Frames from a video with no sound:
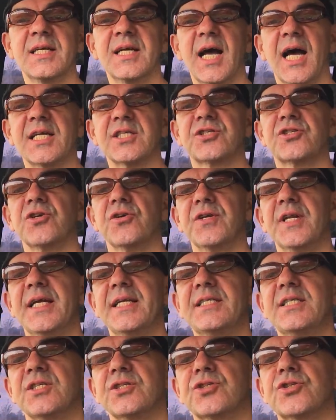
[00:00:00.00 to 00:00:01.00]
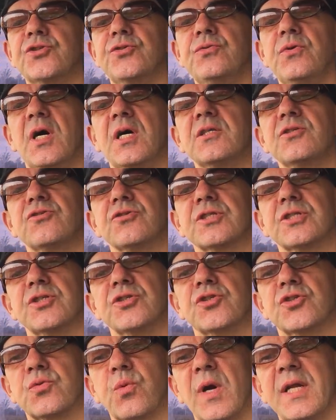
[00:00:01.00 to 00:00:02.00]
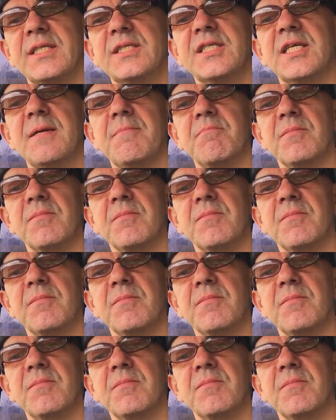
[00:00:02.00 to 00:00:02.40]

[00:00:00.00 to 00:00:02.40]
has donated $220